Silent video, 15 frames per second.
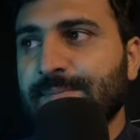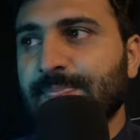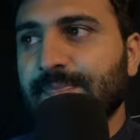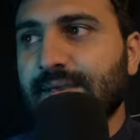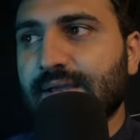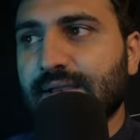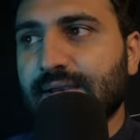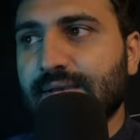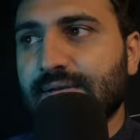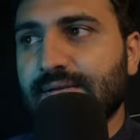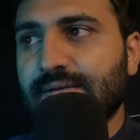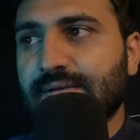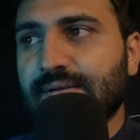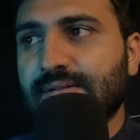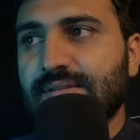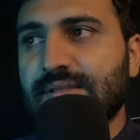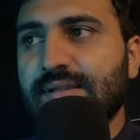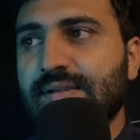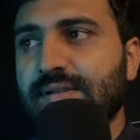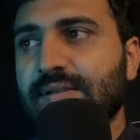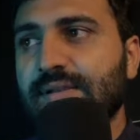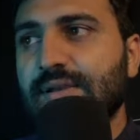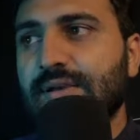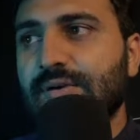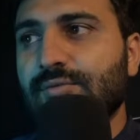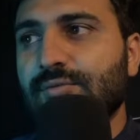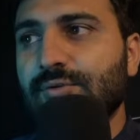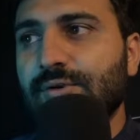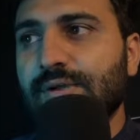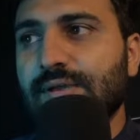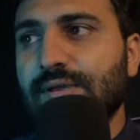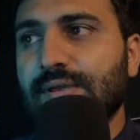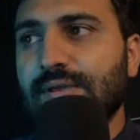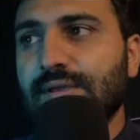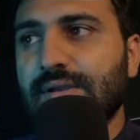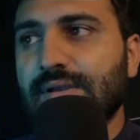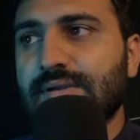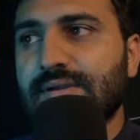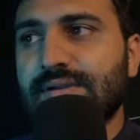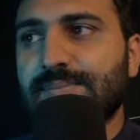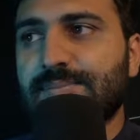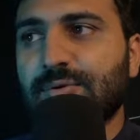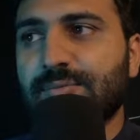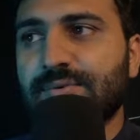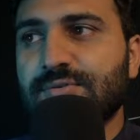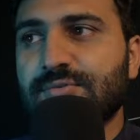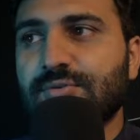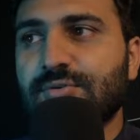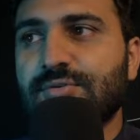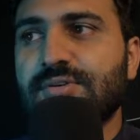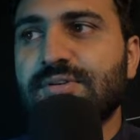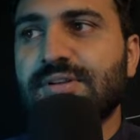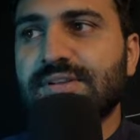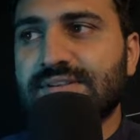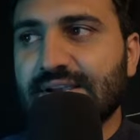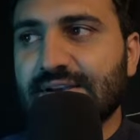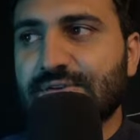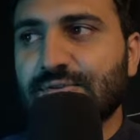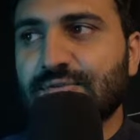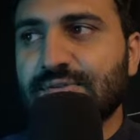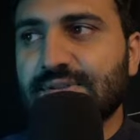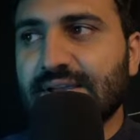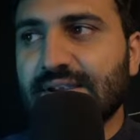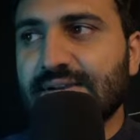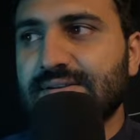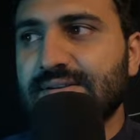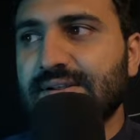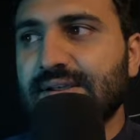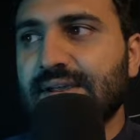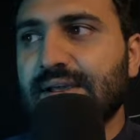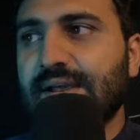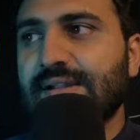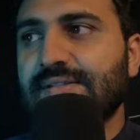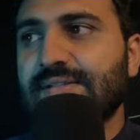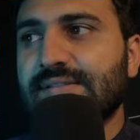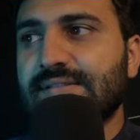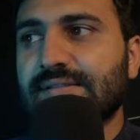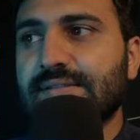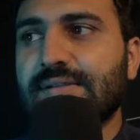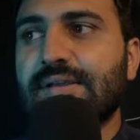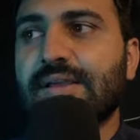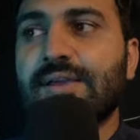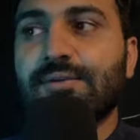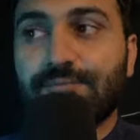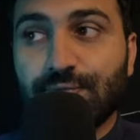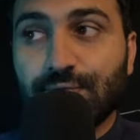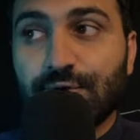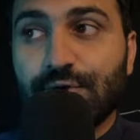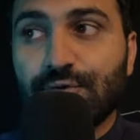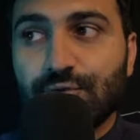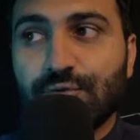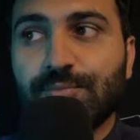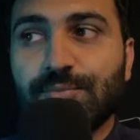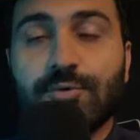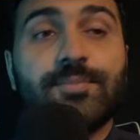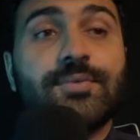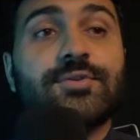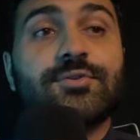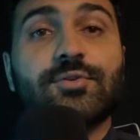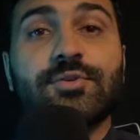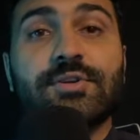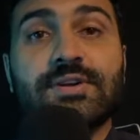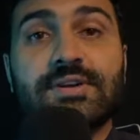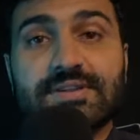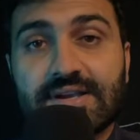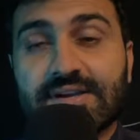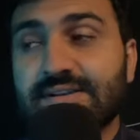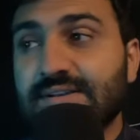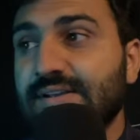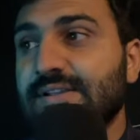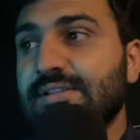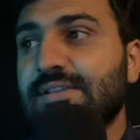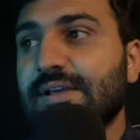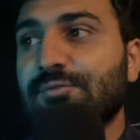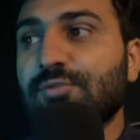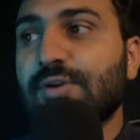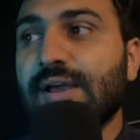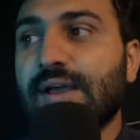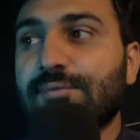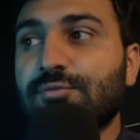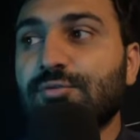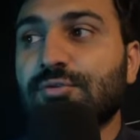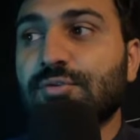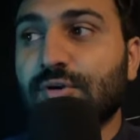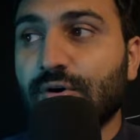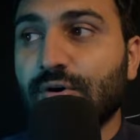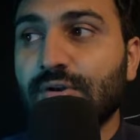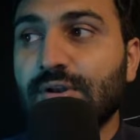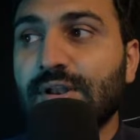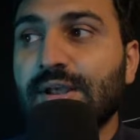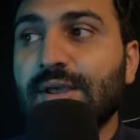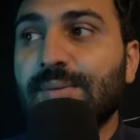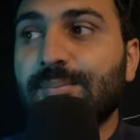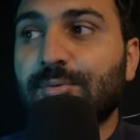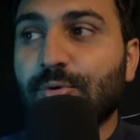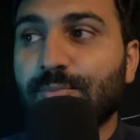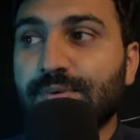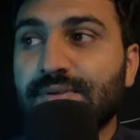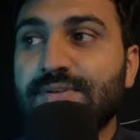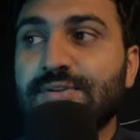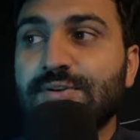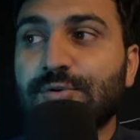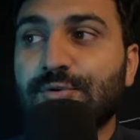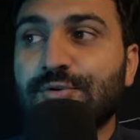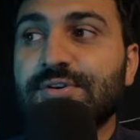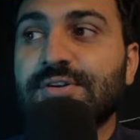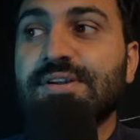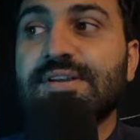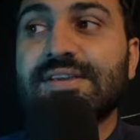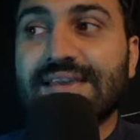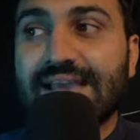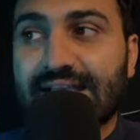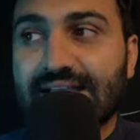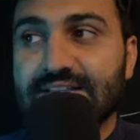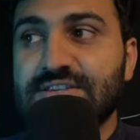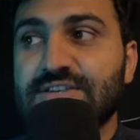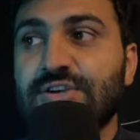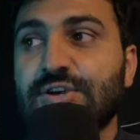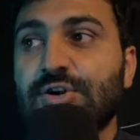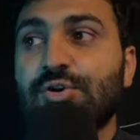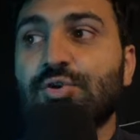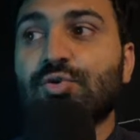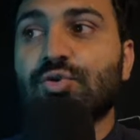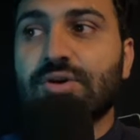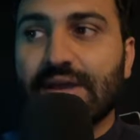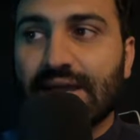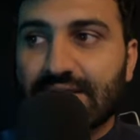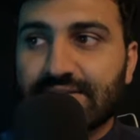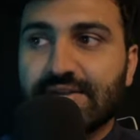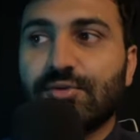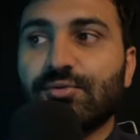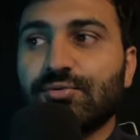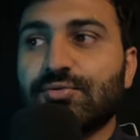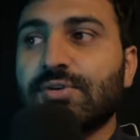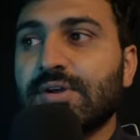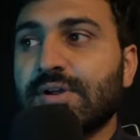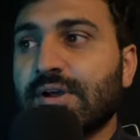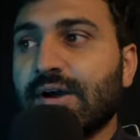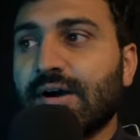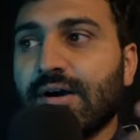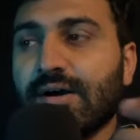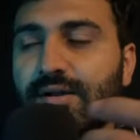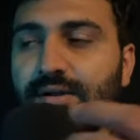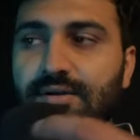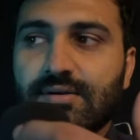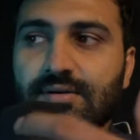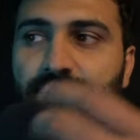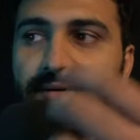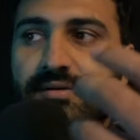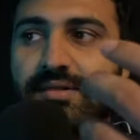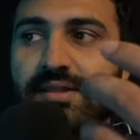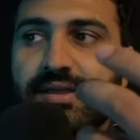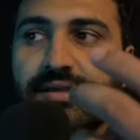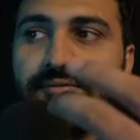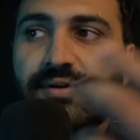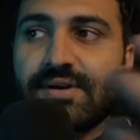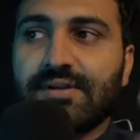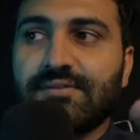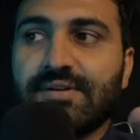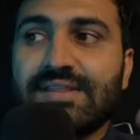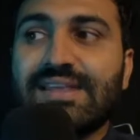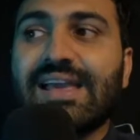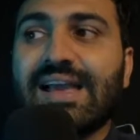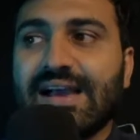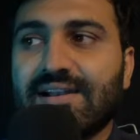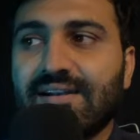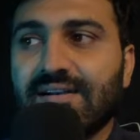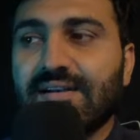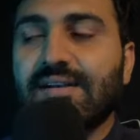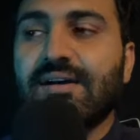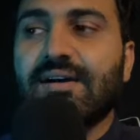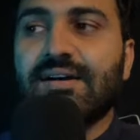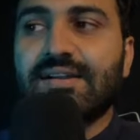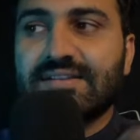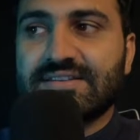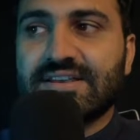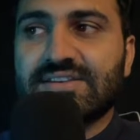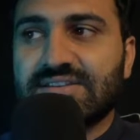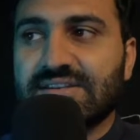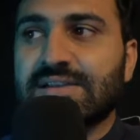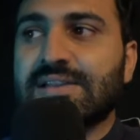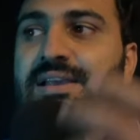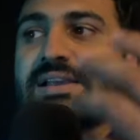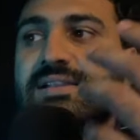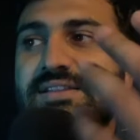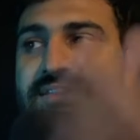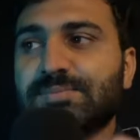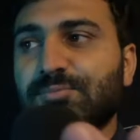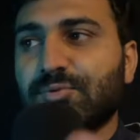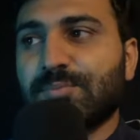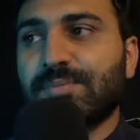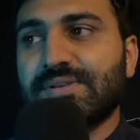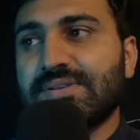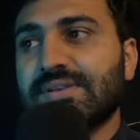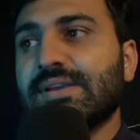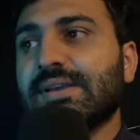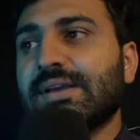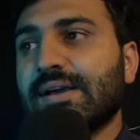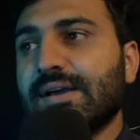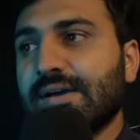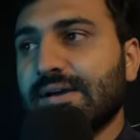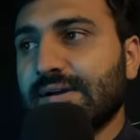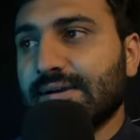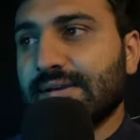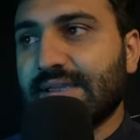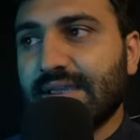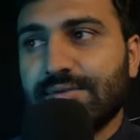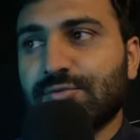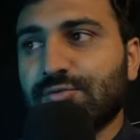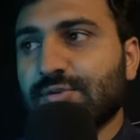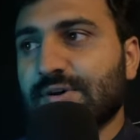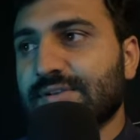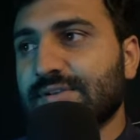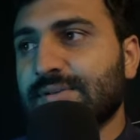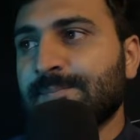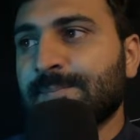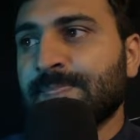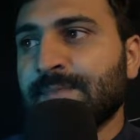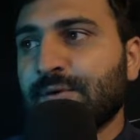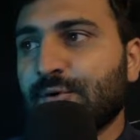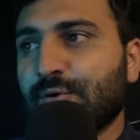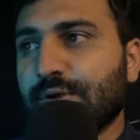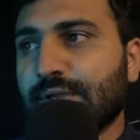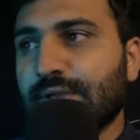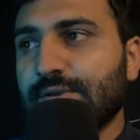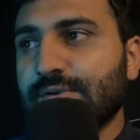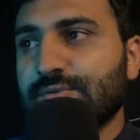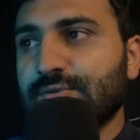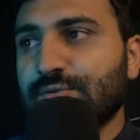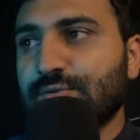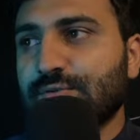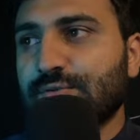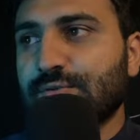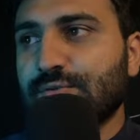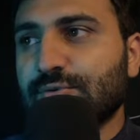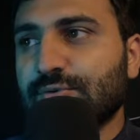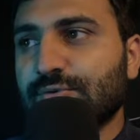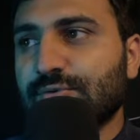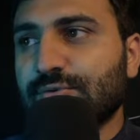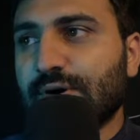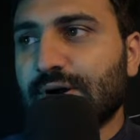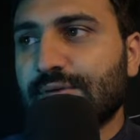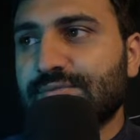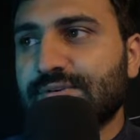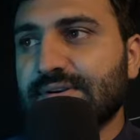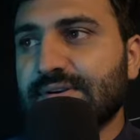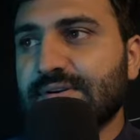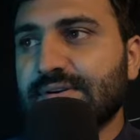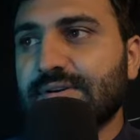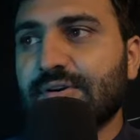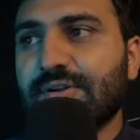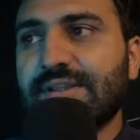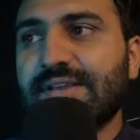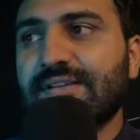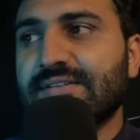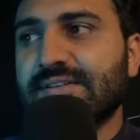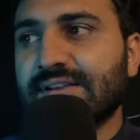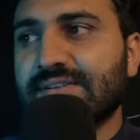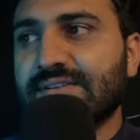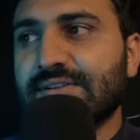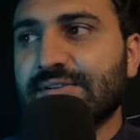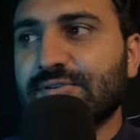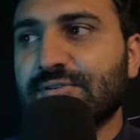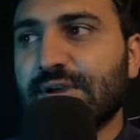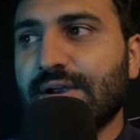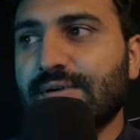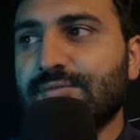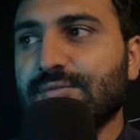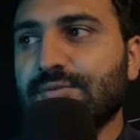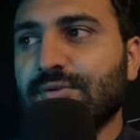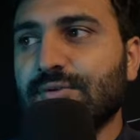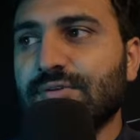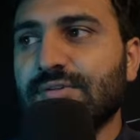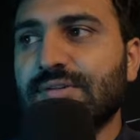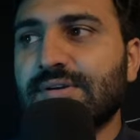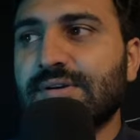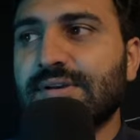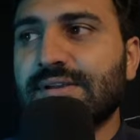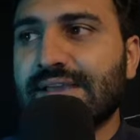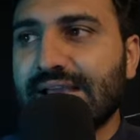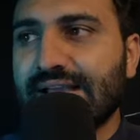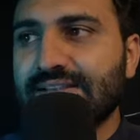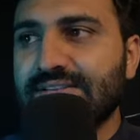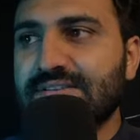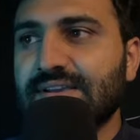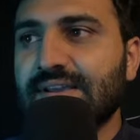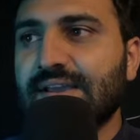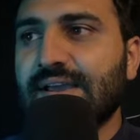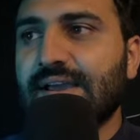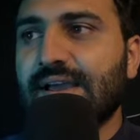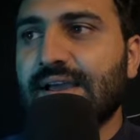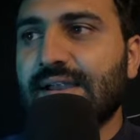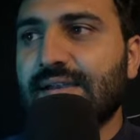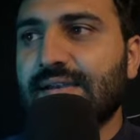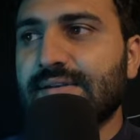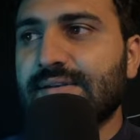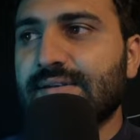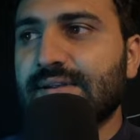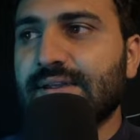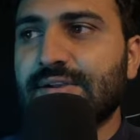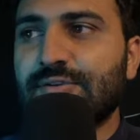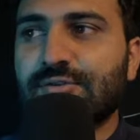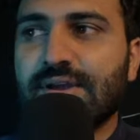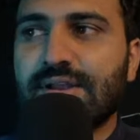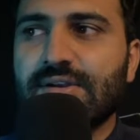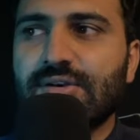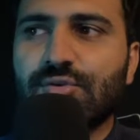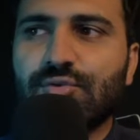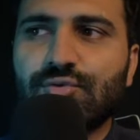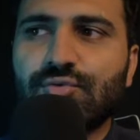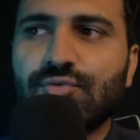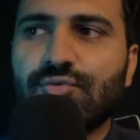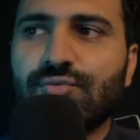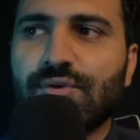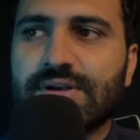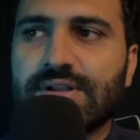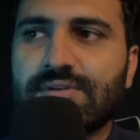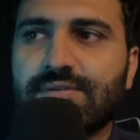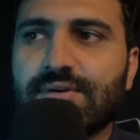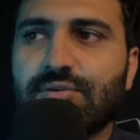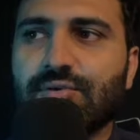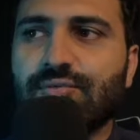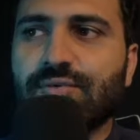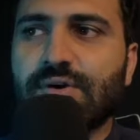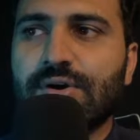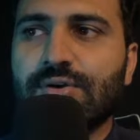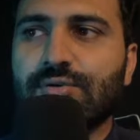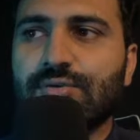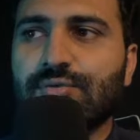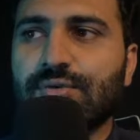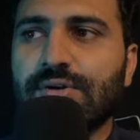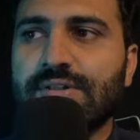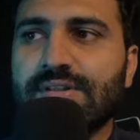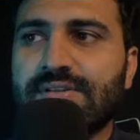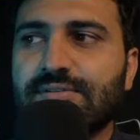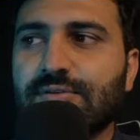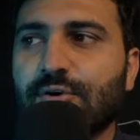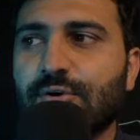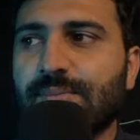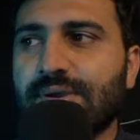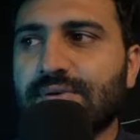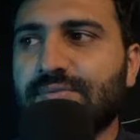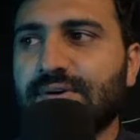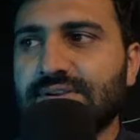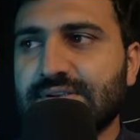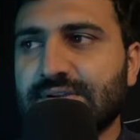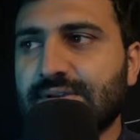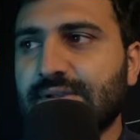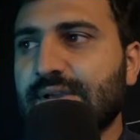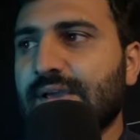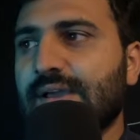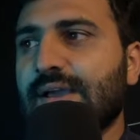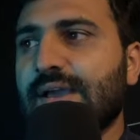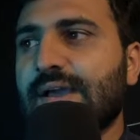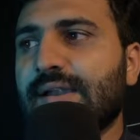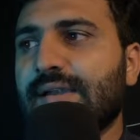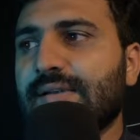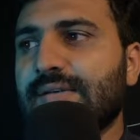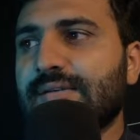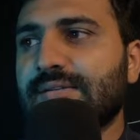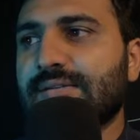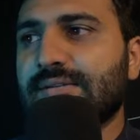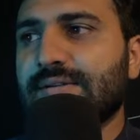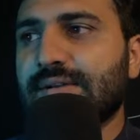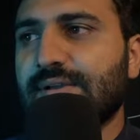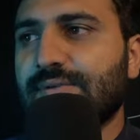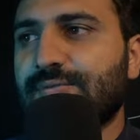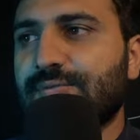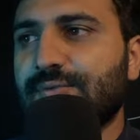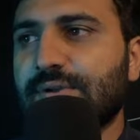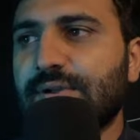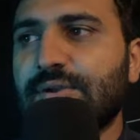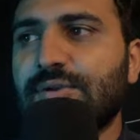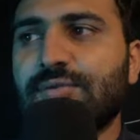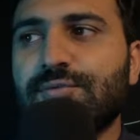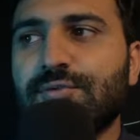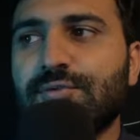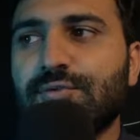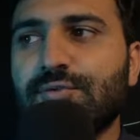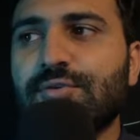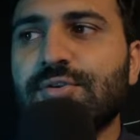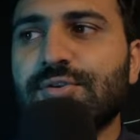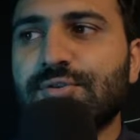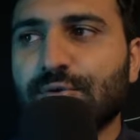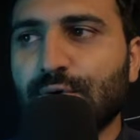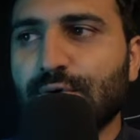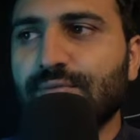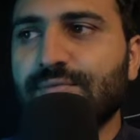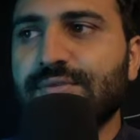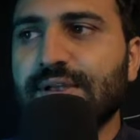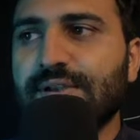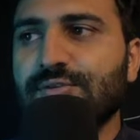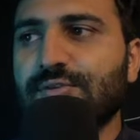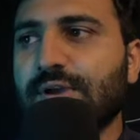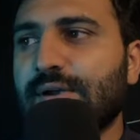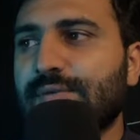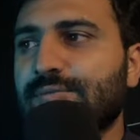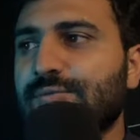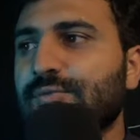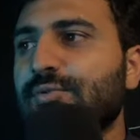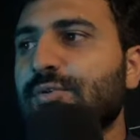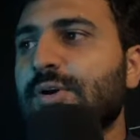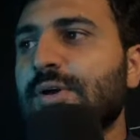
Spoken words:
and then we did promise dot reject on that, and if we do promise dot reject, then we have to call promise dot catch to catch out or like whatever the error or rejection this promise gave to us. Okay, so after calling rejection you have to call catch, and here you can do whatever you want to do in this callback function. And if you do resolve, then you have to